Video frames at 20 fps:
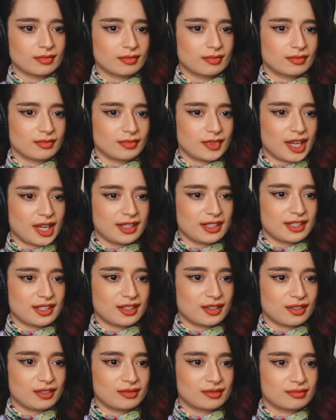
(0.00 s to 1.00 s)
That's
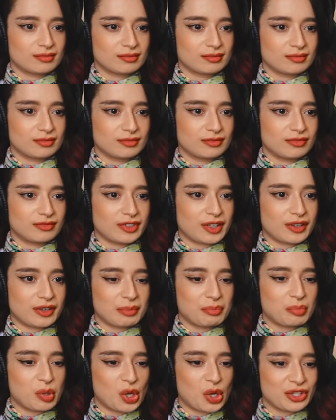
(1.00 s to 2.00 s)
not, if you're not very
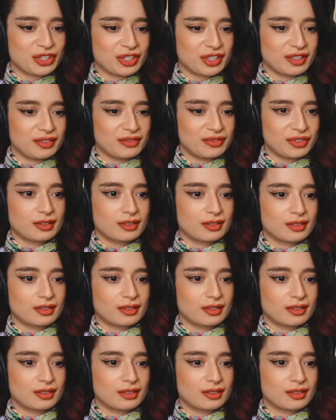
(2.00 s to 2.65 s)
scared, positive. What